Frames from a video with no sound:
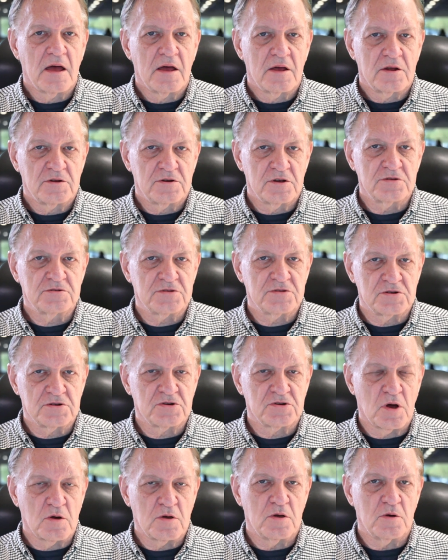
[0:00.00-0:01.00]
just to
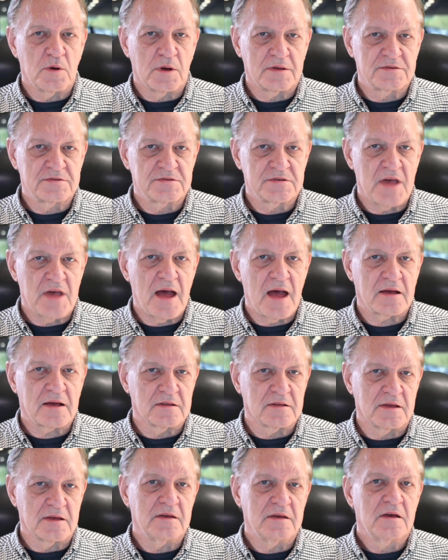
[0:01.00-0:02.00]
show you
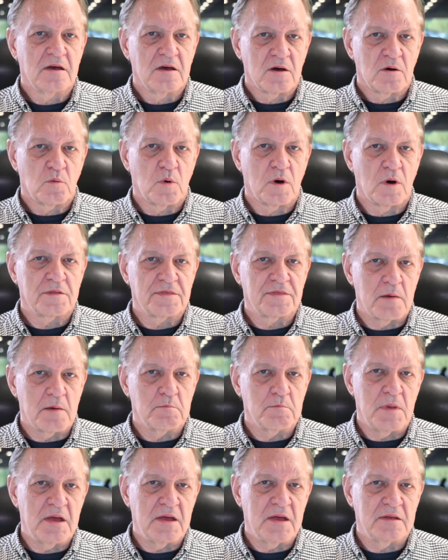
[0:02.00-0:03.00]
exactly what that
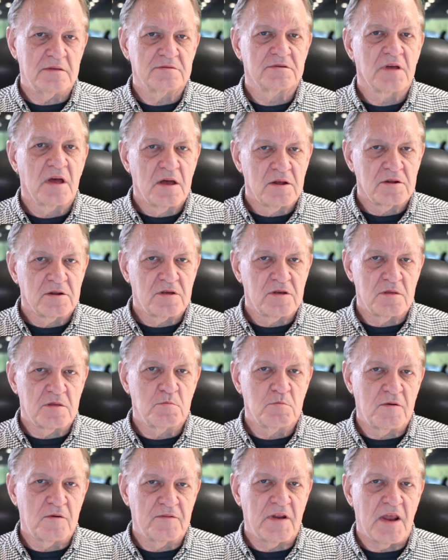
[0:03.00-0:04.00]
means to the
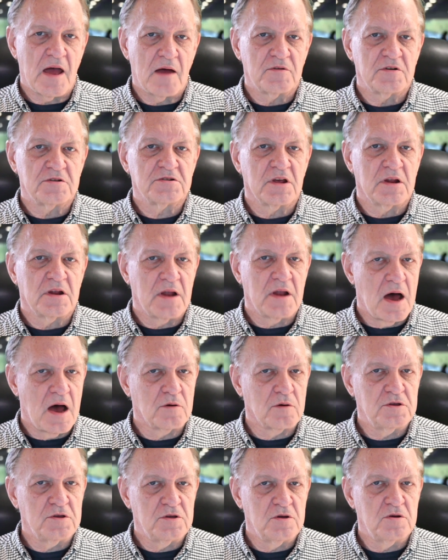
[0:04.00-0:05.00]
moving average and
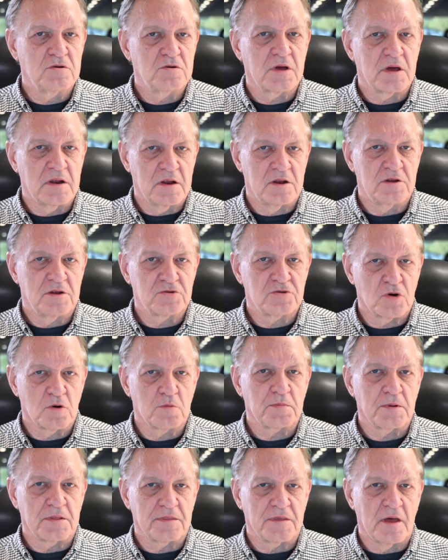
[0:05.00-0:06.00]
how you can
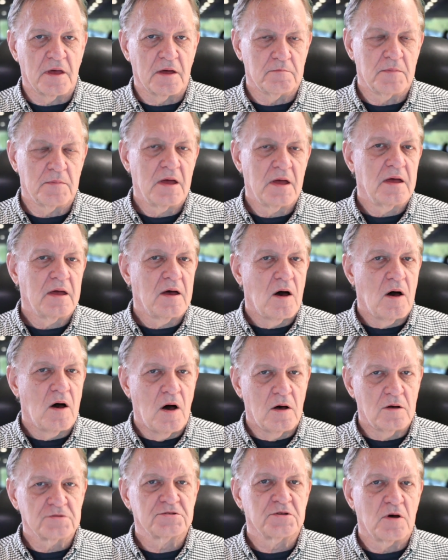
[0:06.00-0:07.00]
interpret them.
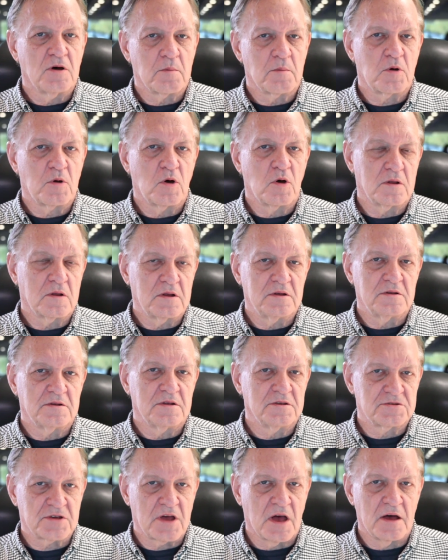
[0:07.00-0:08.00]
Also, I'm going to
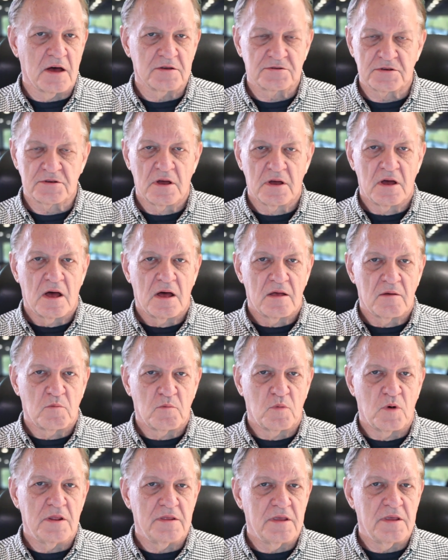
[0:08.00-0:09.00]
discuss
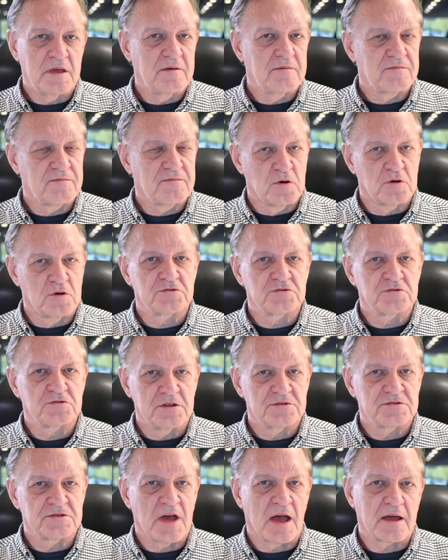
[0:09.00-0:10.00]
when the first
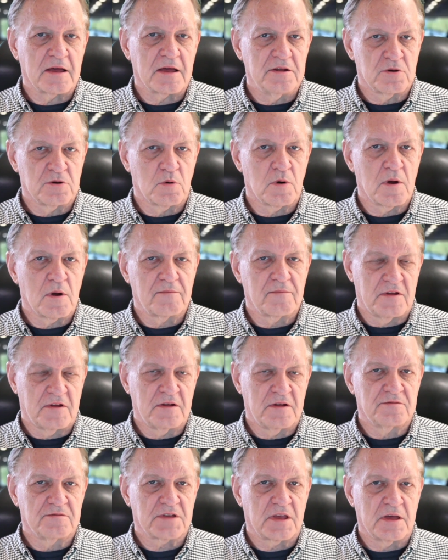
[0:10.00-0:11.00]
and second
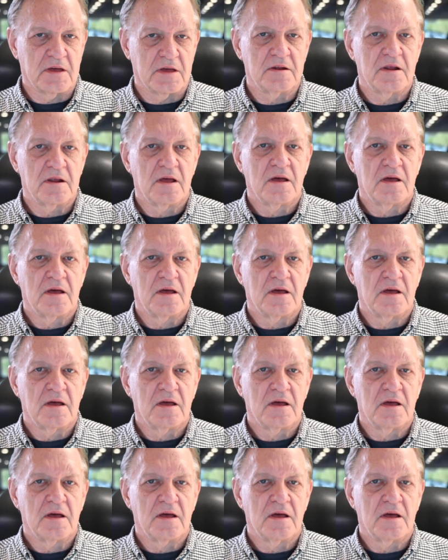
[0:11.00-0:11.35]
derivatives get